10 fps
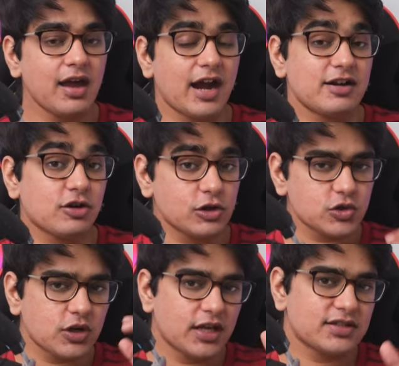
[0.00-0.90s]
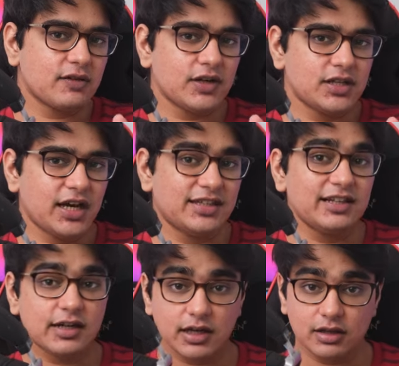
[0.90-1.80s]
and it also takes away the
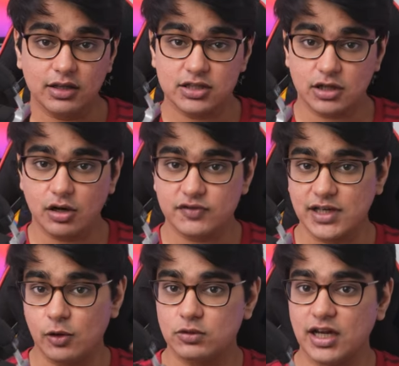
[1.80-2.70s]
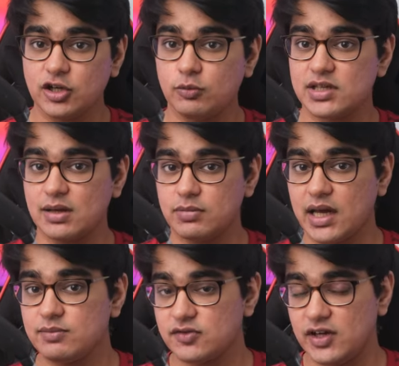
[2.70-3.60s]
analytical nature of sound that you may
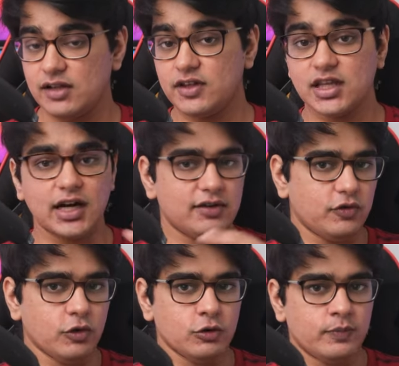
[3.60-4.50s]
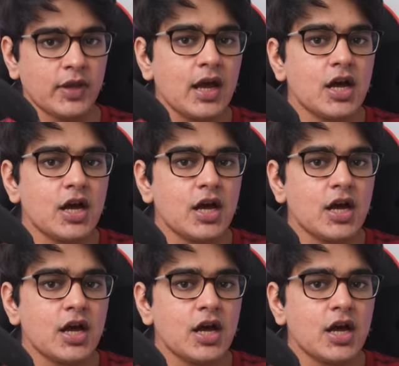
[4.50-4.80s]
sometimes feel with the headphone.